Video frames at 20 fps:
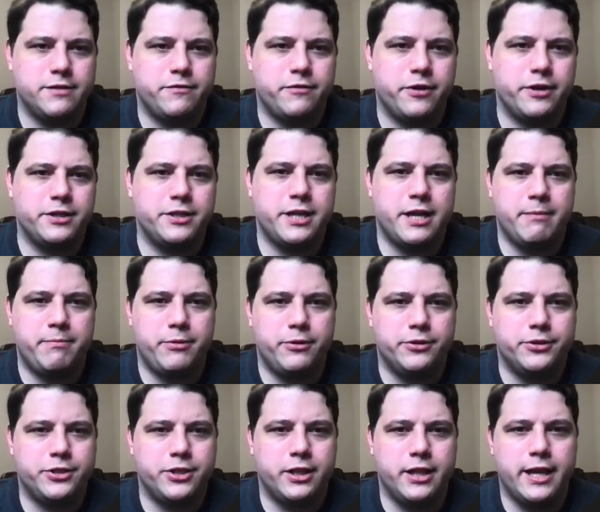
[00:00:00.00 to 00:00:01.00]
For example,
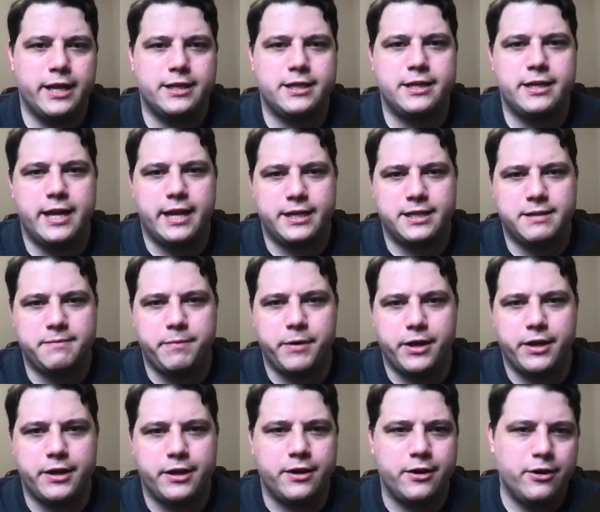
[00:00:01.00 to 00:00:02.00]
select next
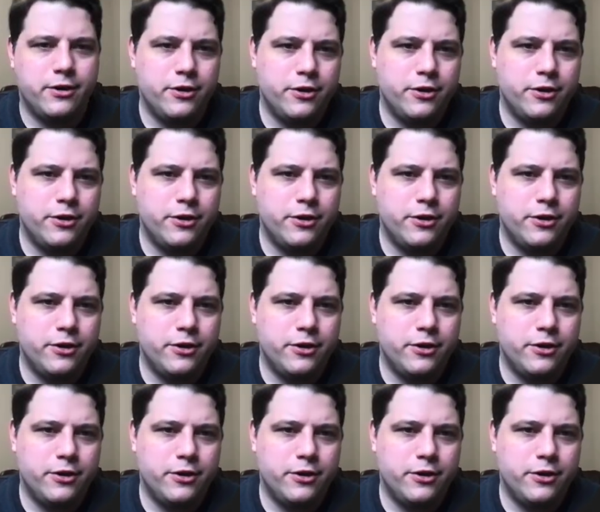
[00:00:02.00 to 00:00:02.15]
button.